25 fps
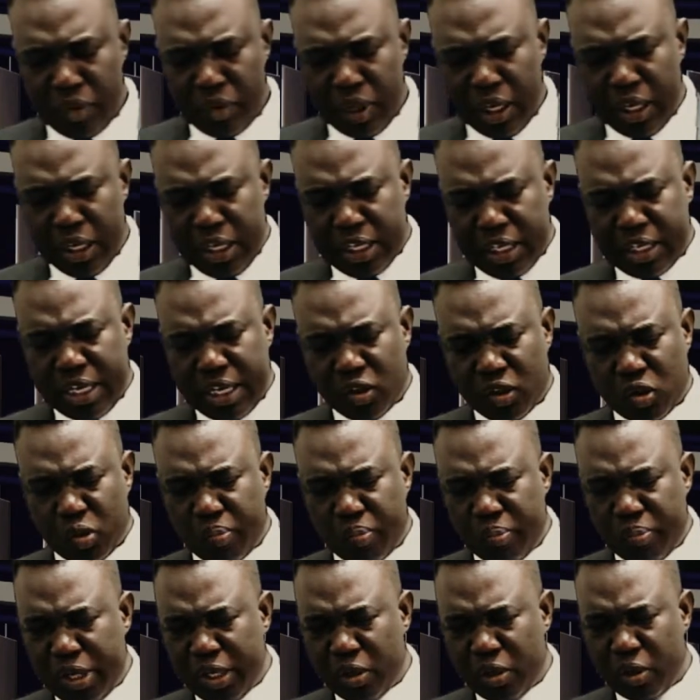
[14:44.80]
it came to the
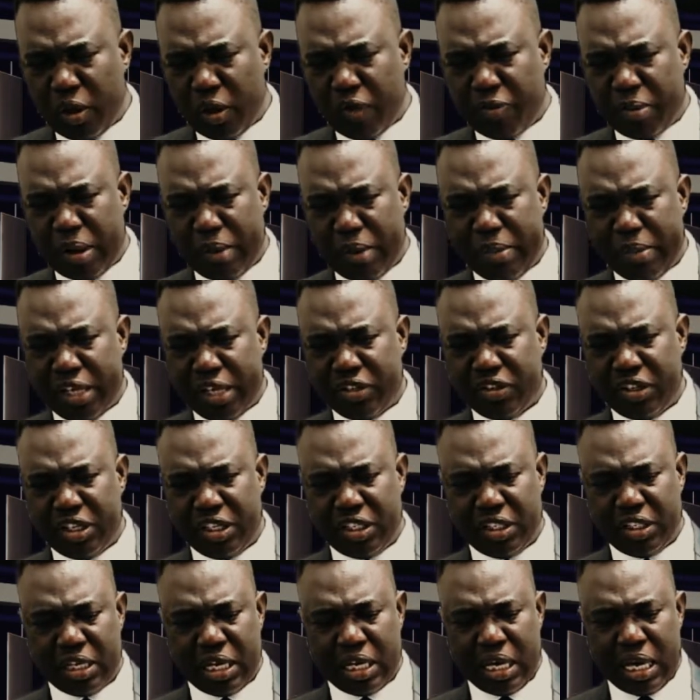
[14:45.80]
middle of my
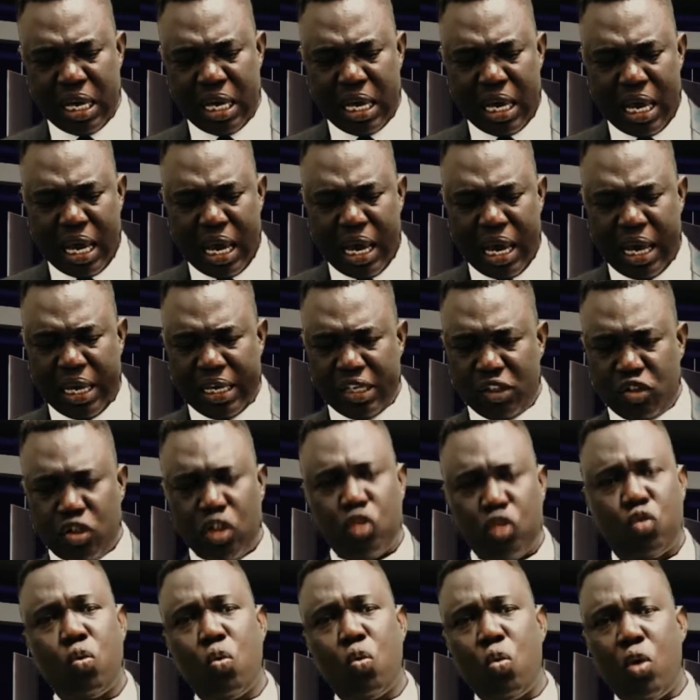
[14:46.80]
message. I
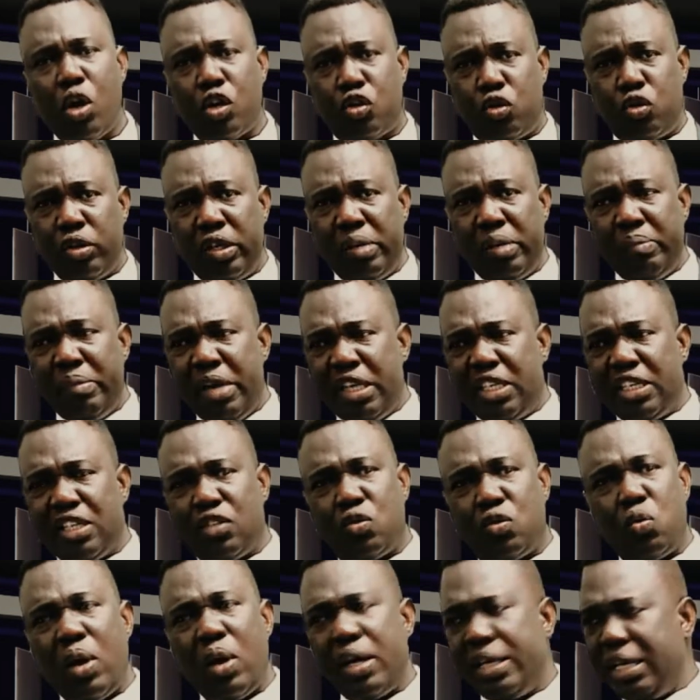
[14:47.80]
just walked to the measures
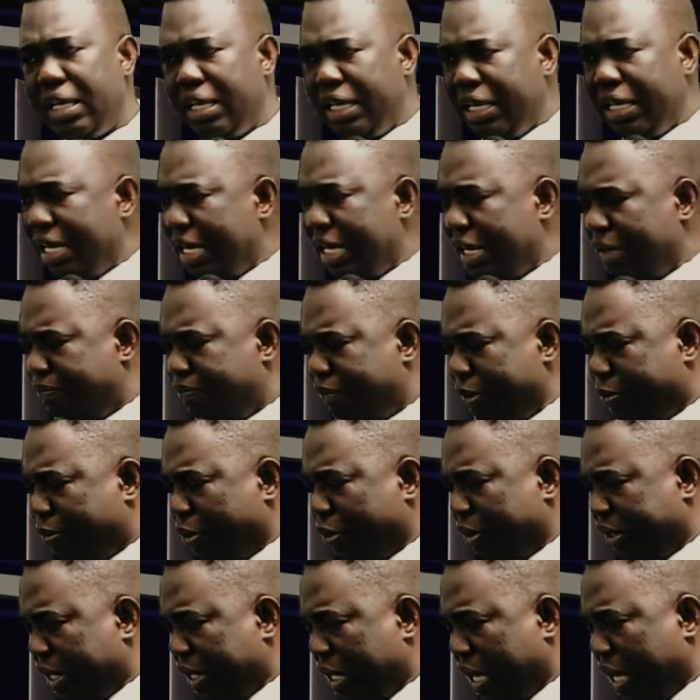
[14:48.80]
where they lay people,
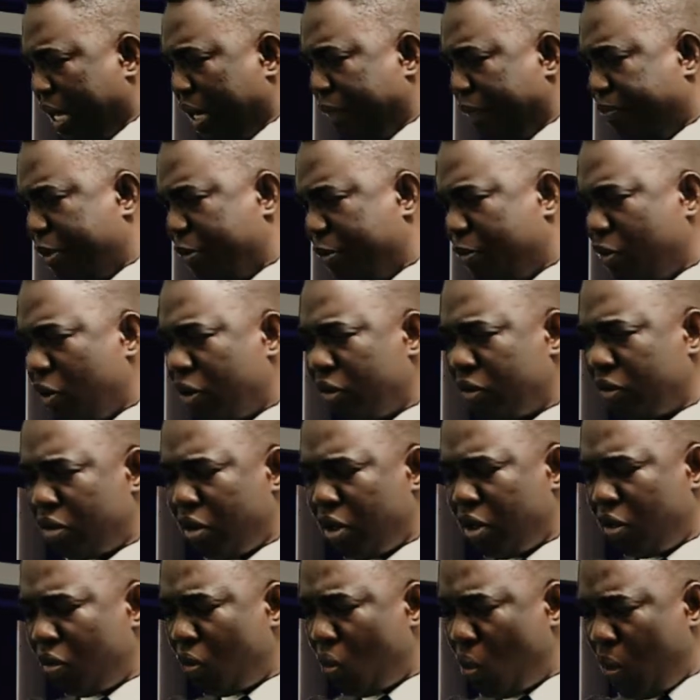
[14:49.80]
uh, people on,
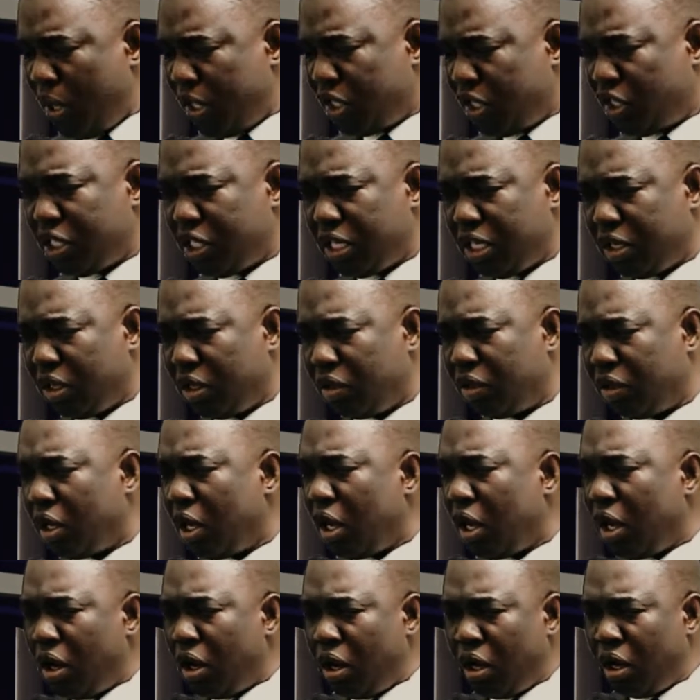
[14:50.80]
on wheelchair, on,
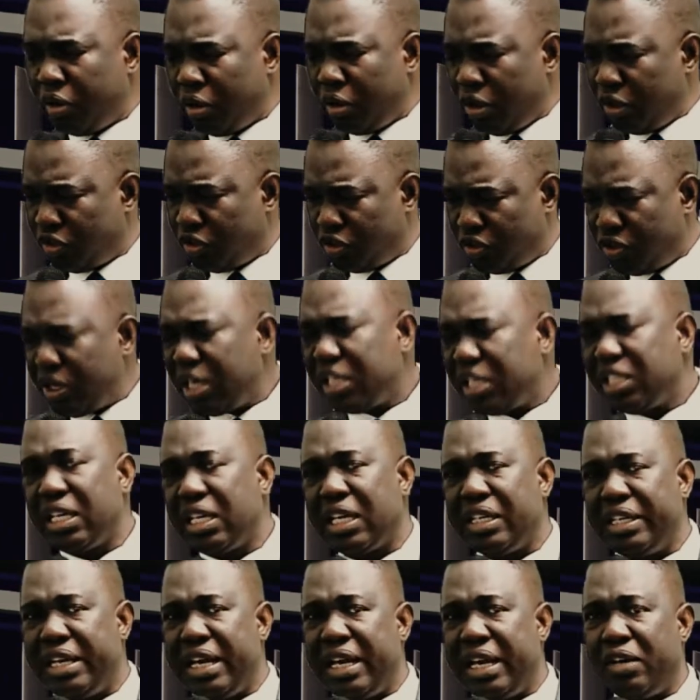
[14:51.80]
on, on stretcher
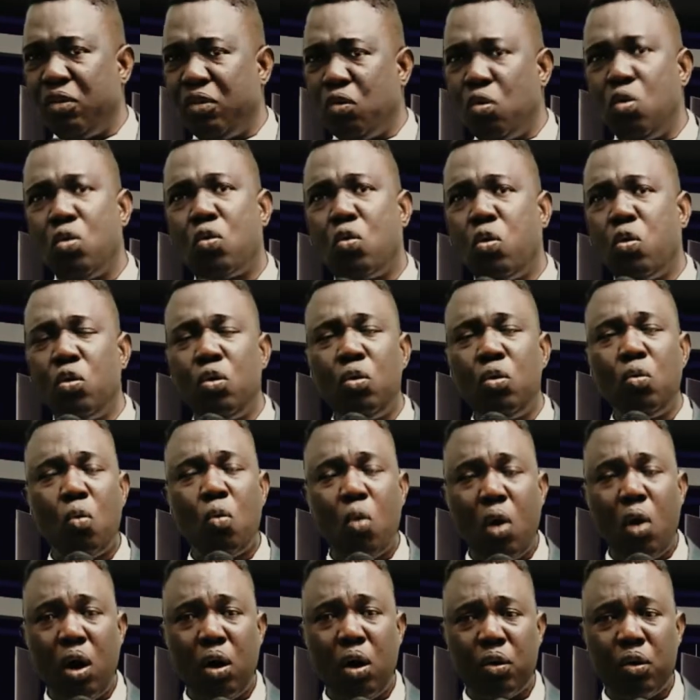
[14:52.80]
then, who couldn't
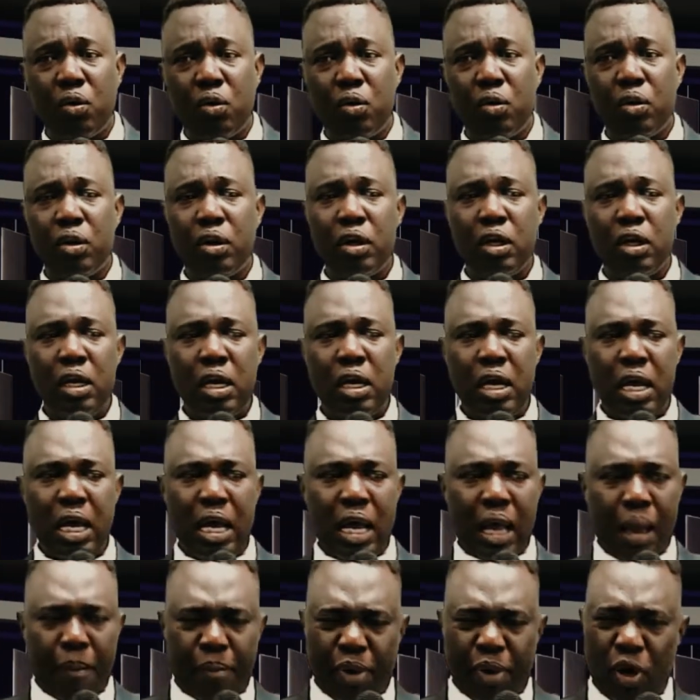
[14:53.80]
walk.
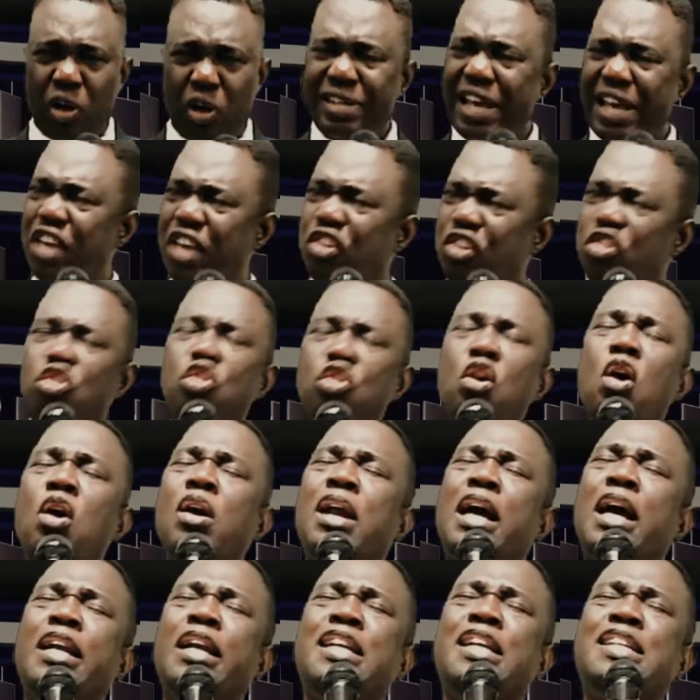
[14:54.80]
And because I saw
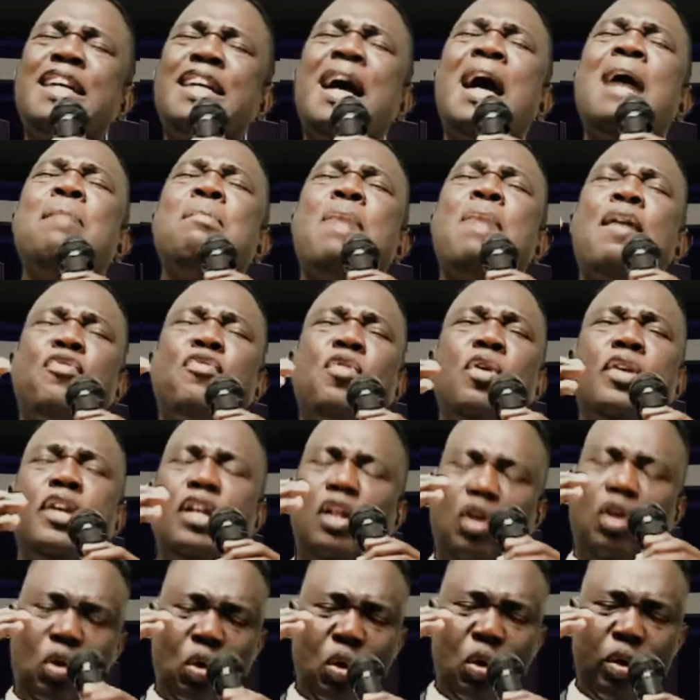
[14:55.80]
that the time I've gone, the
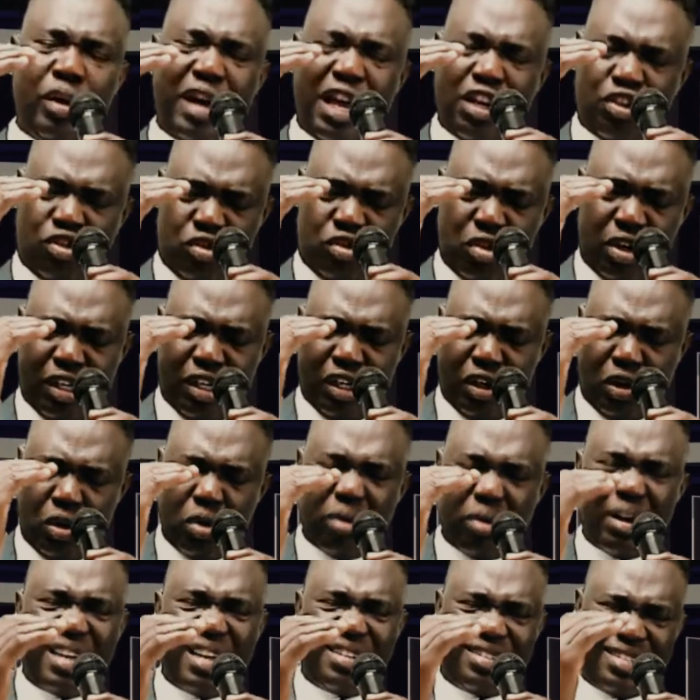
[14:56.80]
glory, I saw the
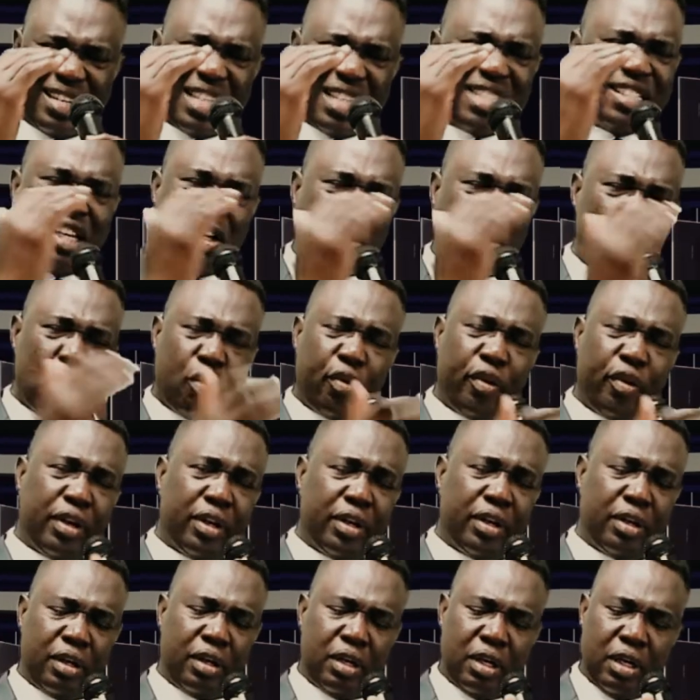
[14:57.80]
glory, I sensed the glory.
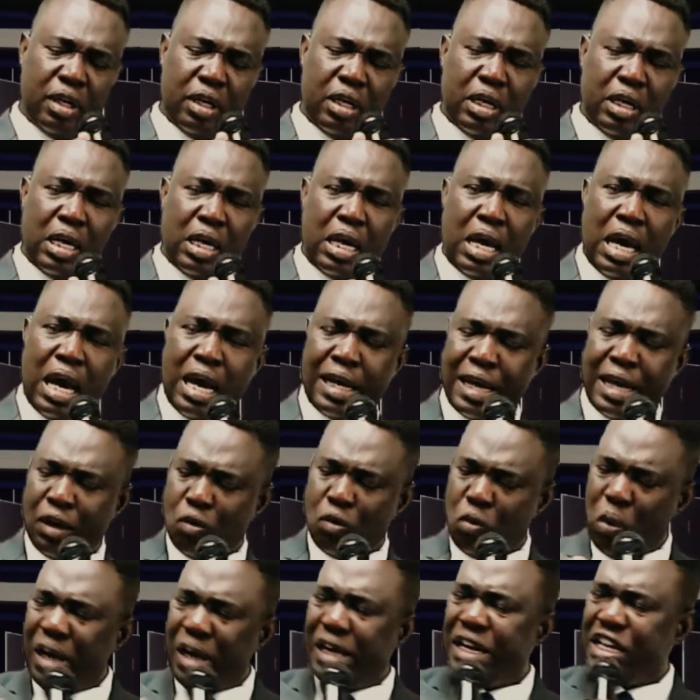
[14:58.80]
And I
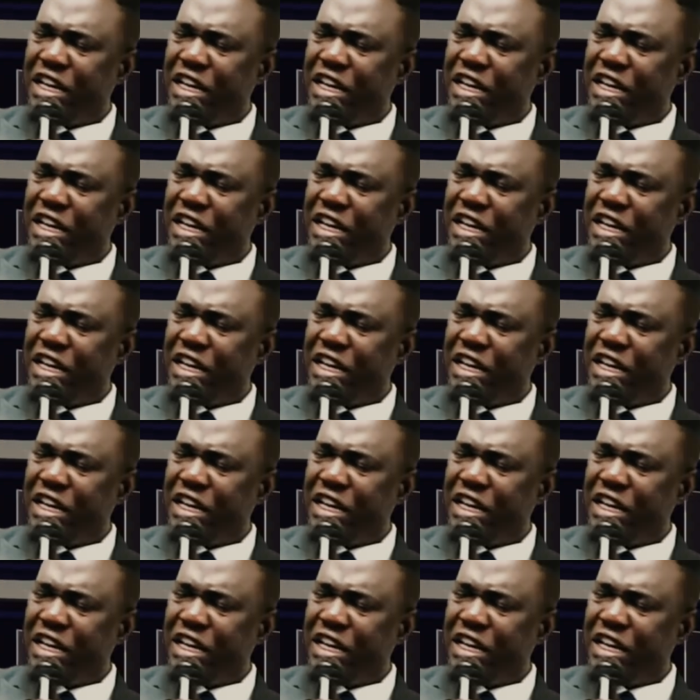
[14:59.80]
went there